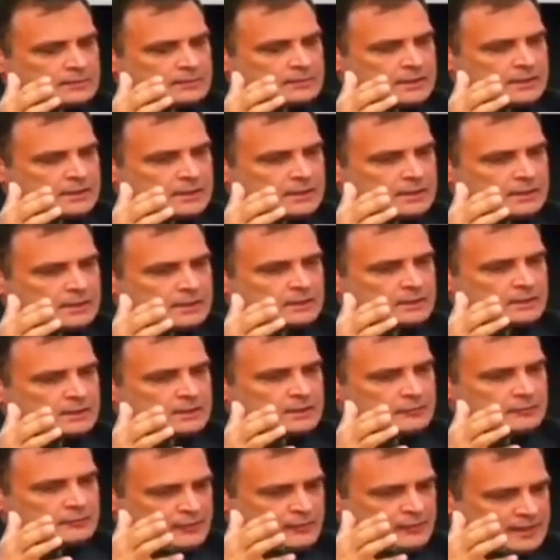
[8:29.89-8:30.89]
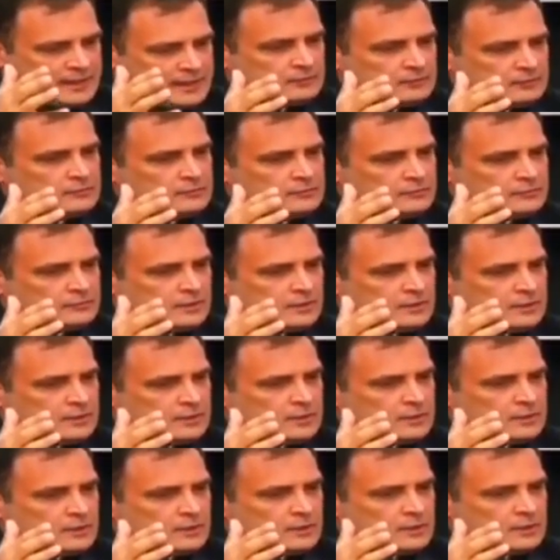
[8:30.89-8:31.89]

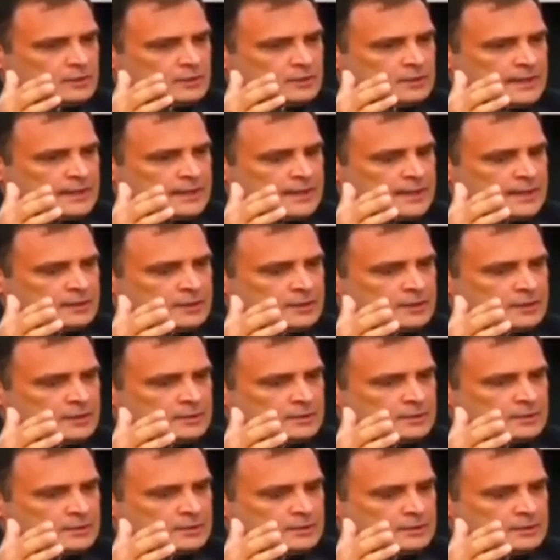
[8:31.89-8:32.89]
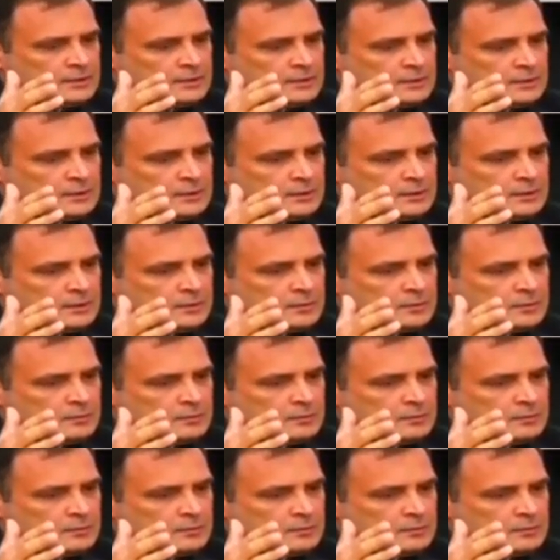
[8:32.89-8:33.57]
[no speech]